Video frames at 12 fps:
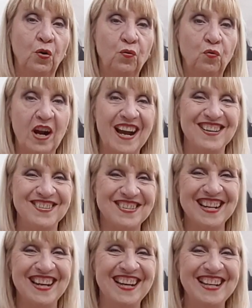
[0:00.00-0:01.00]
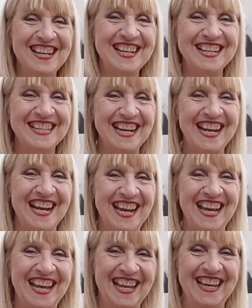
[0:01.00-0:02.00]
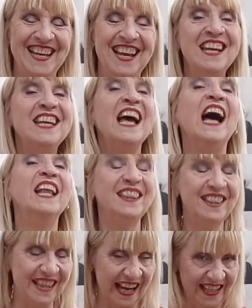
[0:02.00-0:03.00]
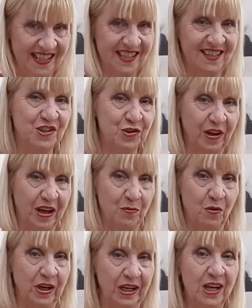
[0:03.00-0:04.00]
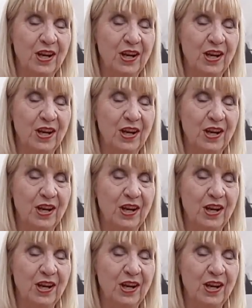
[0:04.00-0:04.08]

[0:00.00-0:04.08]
round to here. And that is a tricky one.